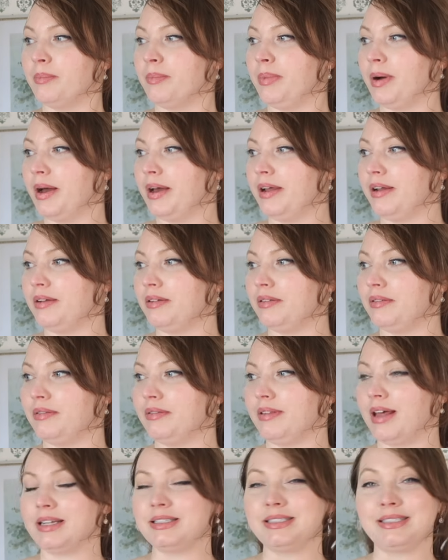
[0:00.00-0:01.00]
but
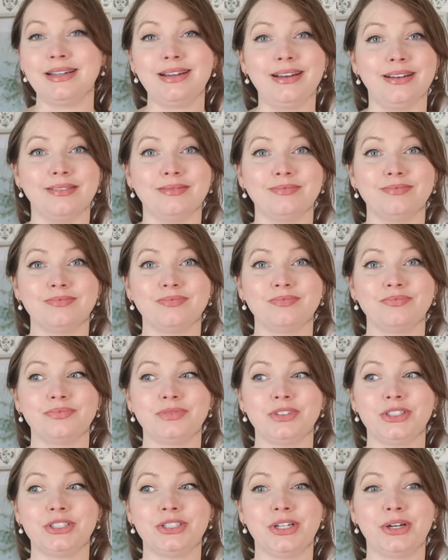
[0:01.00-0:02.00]
that's it.
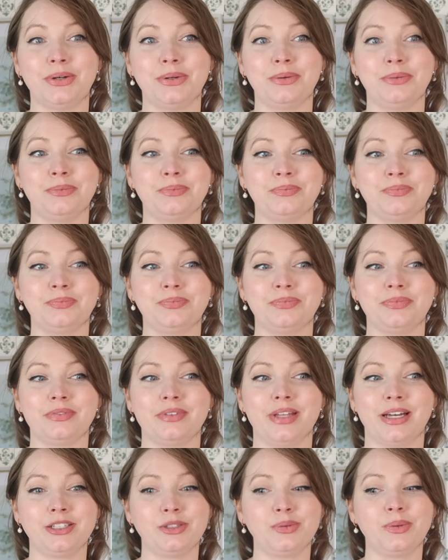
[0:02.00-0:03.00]
So
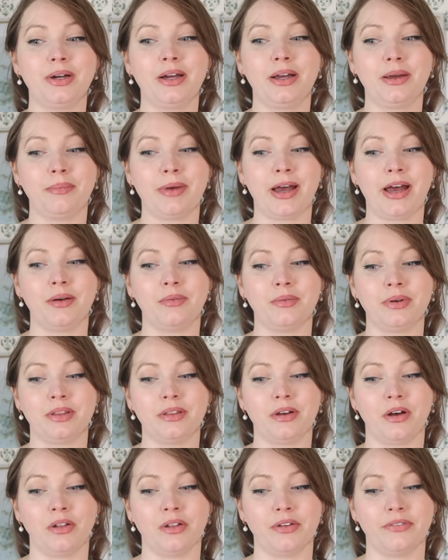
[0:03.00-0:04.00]
that's where I'm at
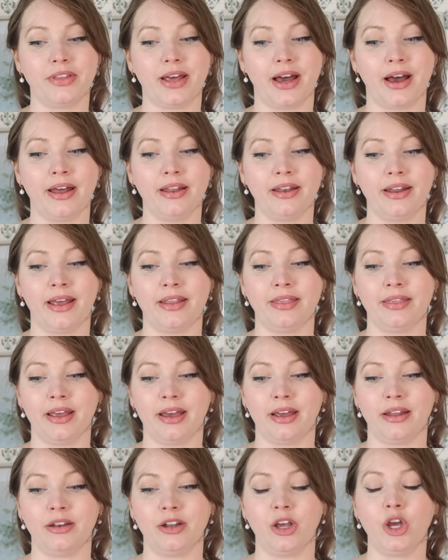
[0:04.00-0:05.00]
with all of that. And
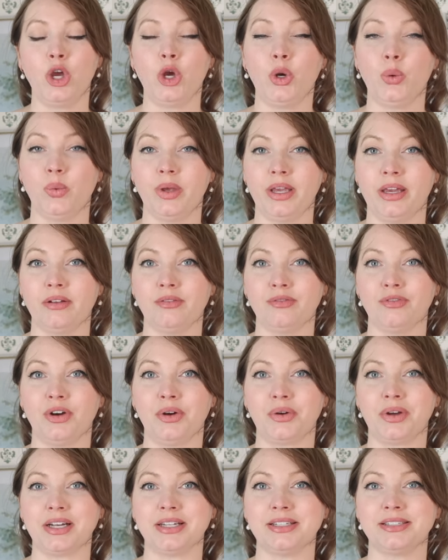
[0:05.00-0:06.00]
then we can
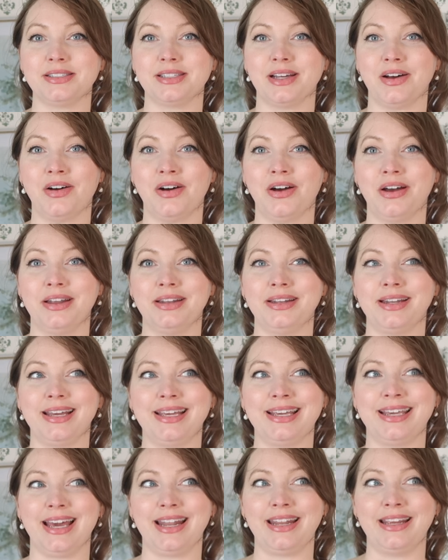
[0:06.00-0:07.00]
focus on
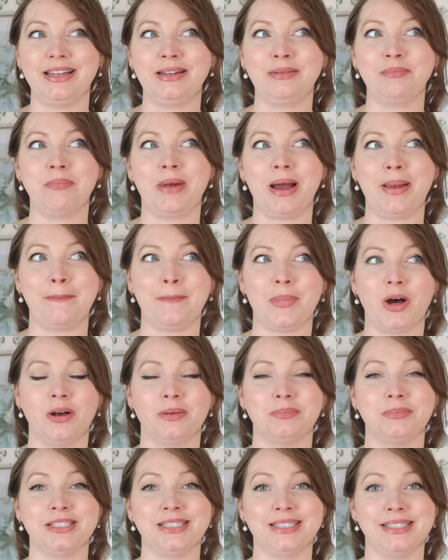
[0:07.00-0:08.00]
getting my
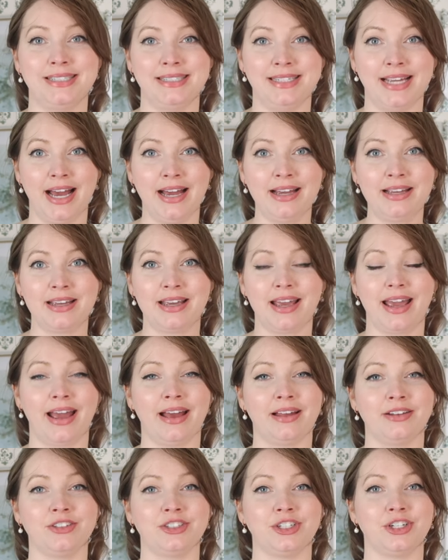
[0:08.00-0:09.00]
mom's deck
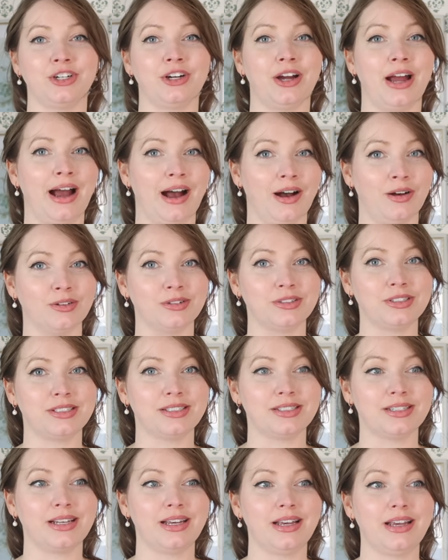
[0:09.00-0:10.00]
and her
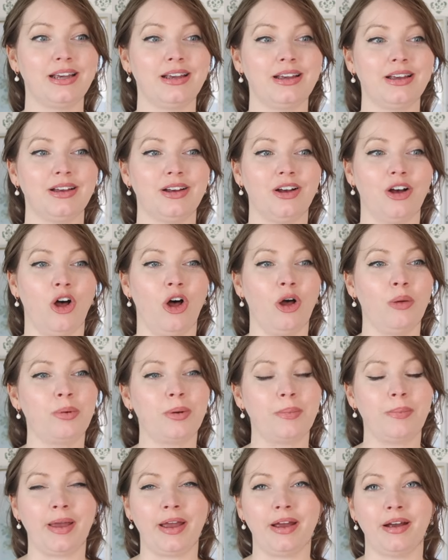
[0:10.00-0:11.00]
house all
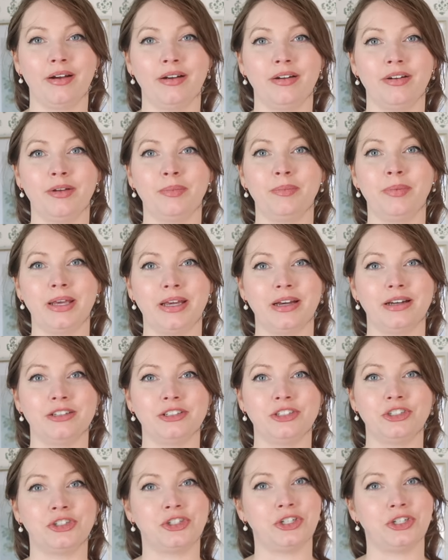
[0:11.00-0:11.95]
prepared because